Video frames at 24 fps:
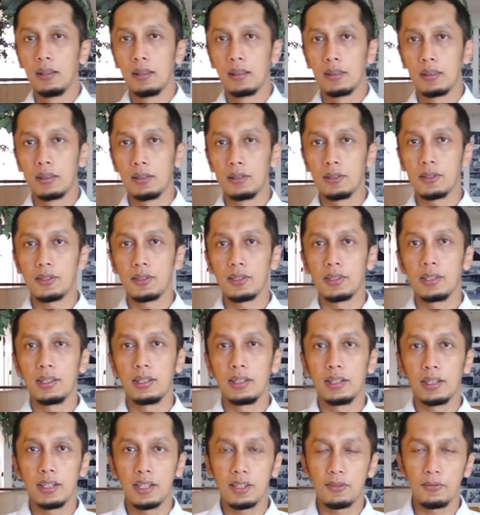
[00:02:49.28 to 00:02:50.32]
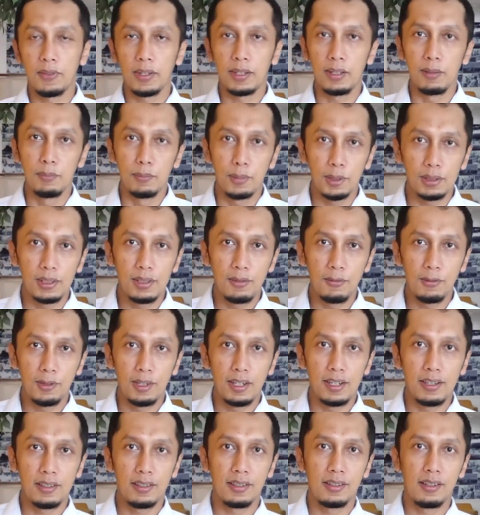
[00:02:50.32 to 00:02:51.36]
Thus, it is very important for
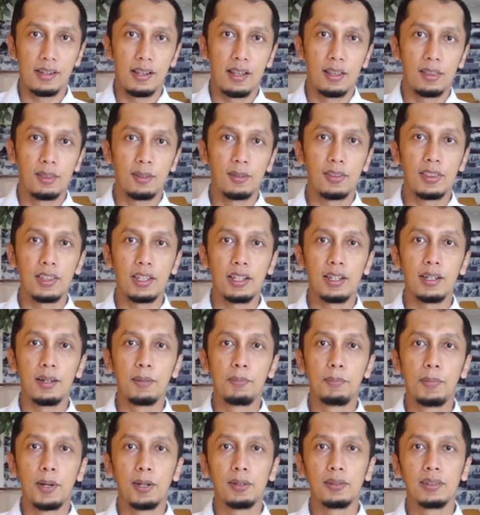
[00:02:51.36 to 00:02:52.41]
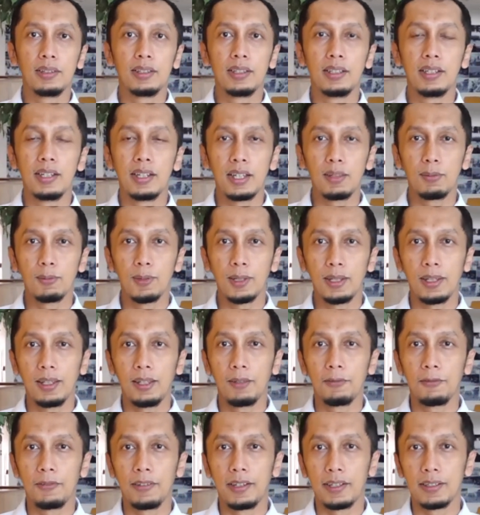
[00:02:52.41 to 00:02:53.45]
us to think about the network
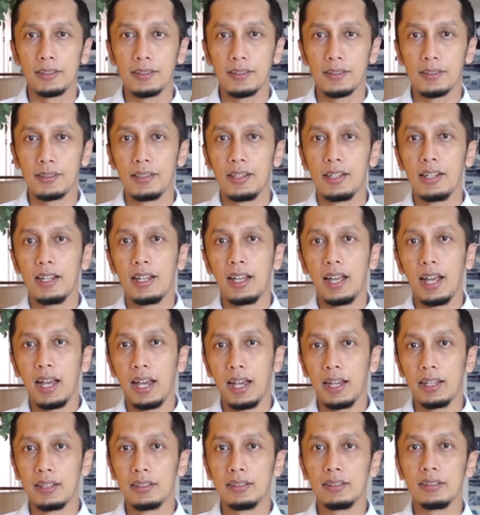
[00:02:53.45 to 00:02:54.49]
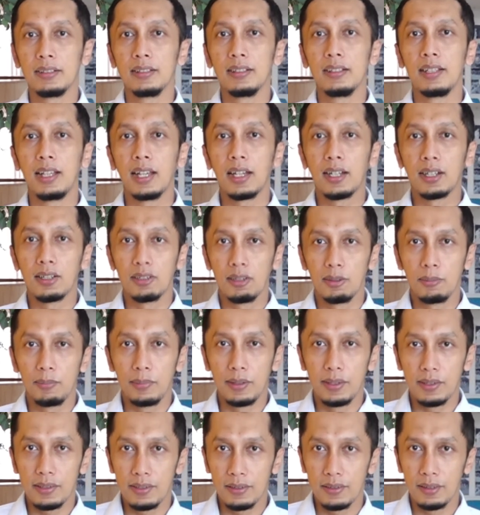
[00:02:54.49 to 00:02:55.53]
effects and the
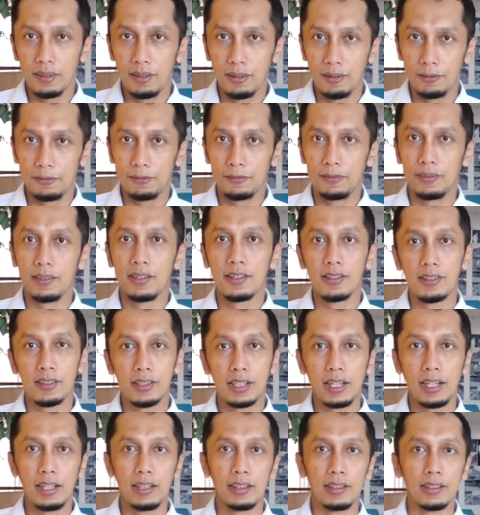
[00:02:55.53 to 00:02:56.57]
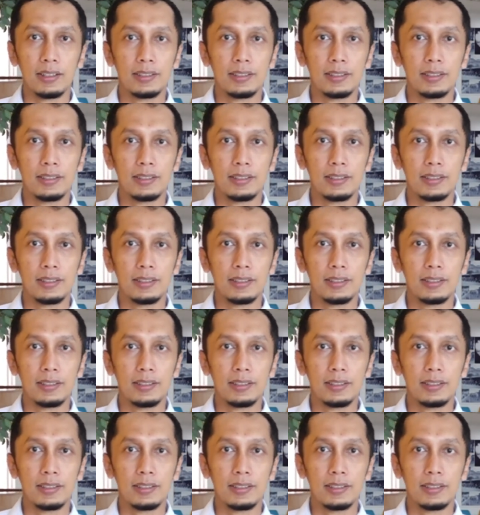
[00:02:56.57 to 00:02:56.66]
economies of scale.